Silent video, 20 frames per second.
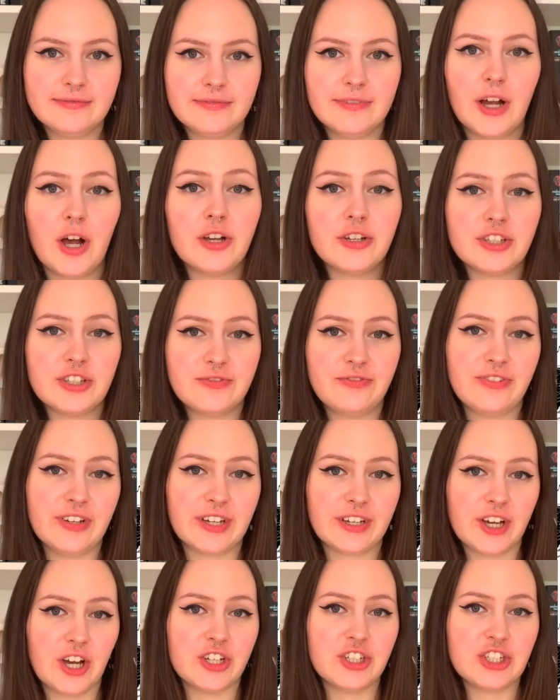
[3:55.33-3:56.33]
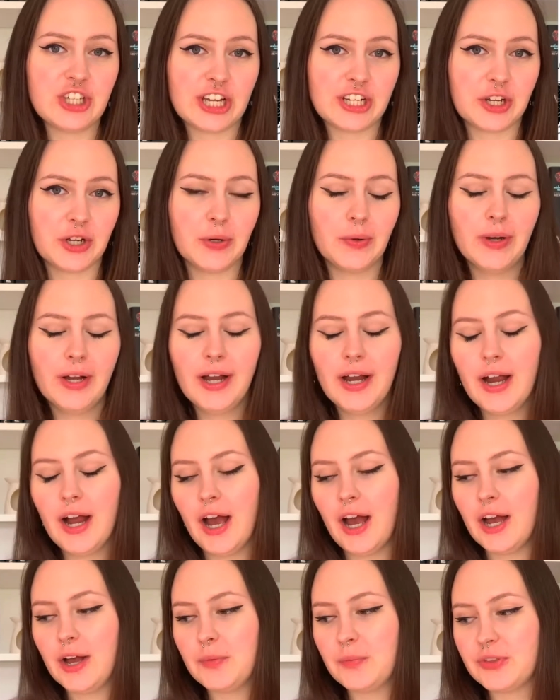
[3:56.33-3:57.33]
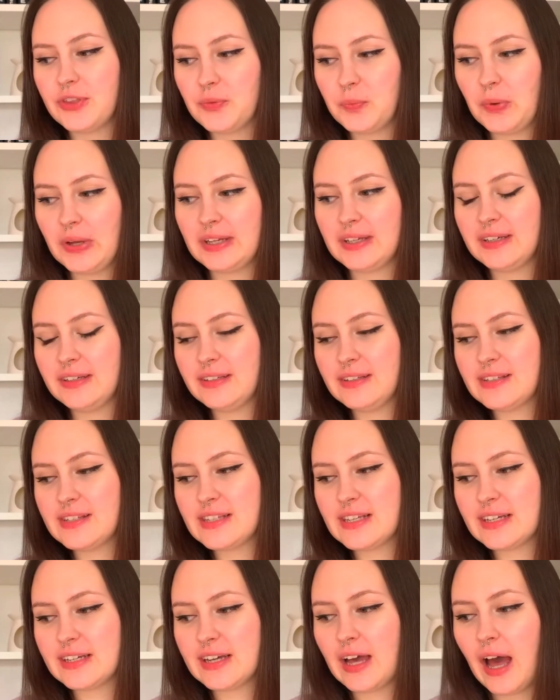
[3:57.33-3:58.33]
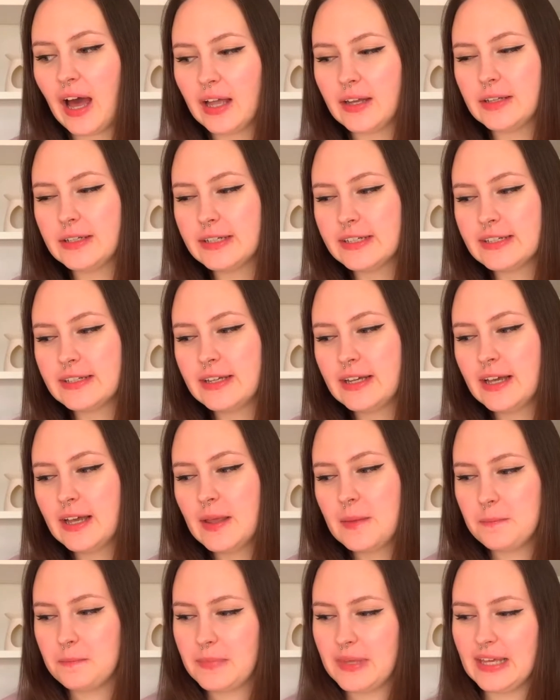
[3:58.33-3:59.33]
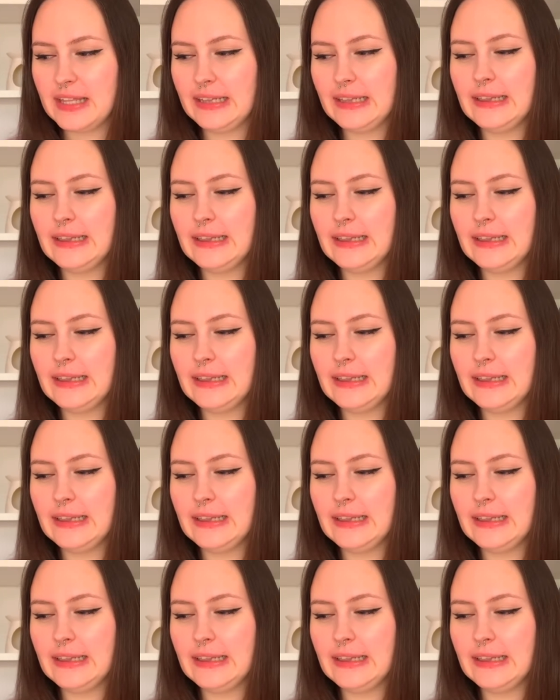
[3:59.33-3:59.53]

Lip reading: her shadow with the wings, can be a